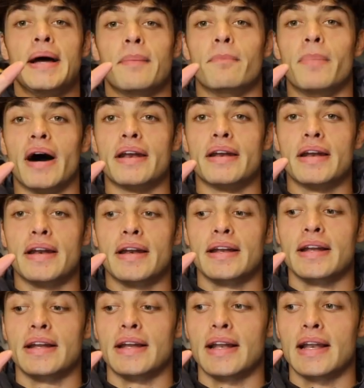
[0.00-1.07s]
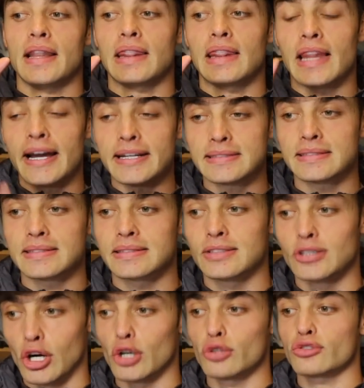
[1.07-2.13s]
But let's
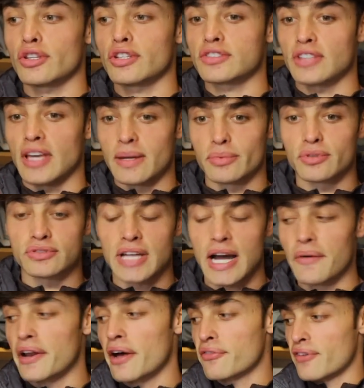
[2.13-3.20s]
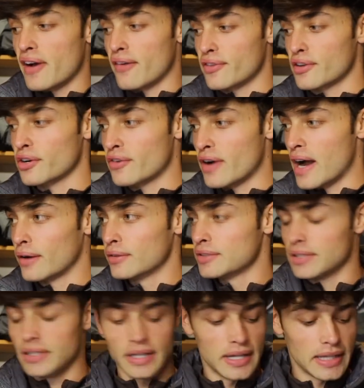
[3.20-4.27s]
go to the stables now, enough faffing
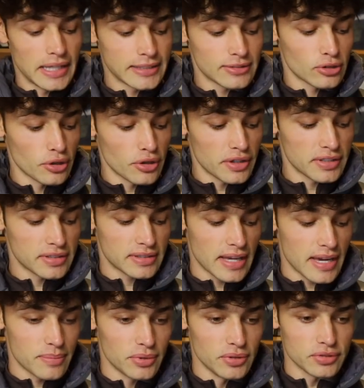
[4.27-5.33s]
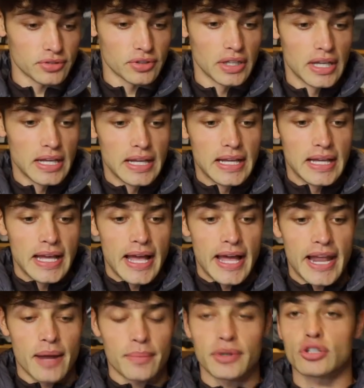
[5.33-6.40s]
around. Let's go to the stables,
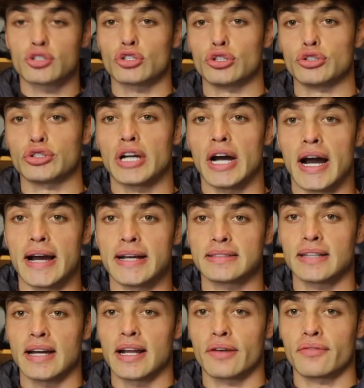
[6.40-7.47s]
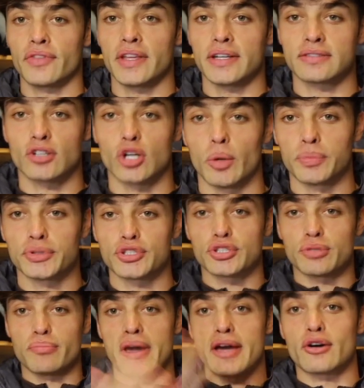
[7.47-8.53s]
and I'm gonna show you guys kind of this
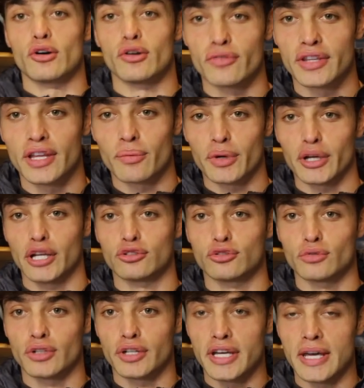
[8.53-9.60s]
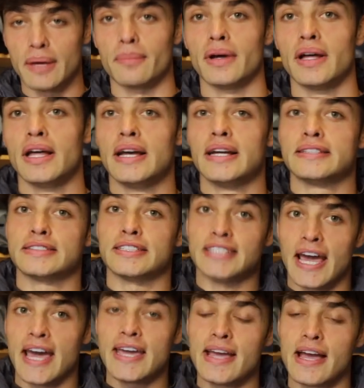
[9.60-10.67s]
competition makeover that we're gonna do on him
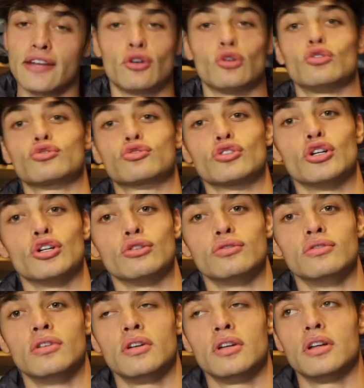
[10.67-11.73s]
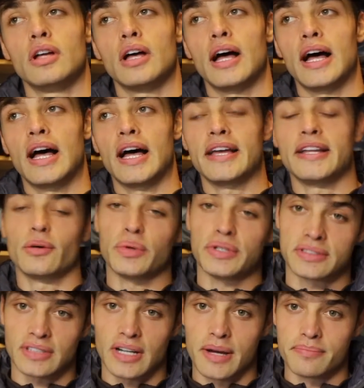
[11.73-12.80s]
today, and also in a
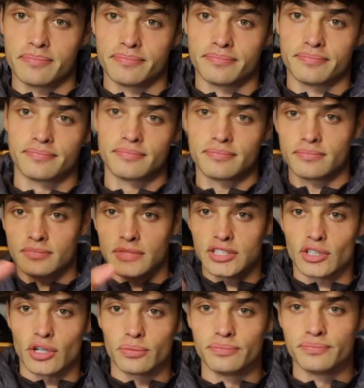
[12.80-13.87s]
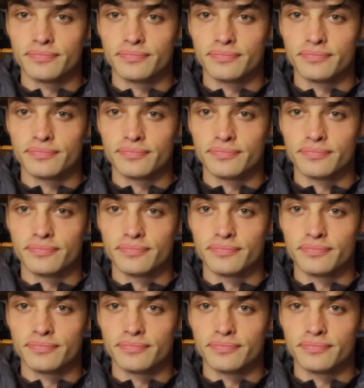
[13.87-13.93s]
week's time. Let's go.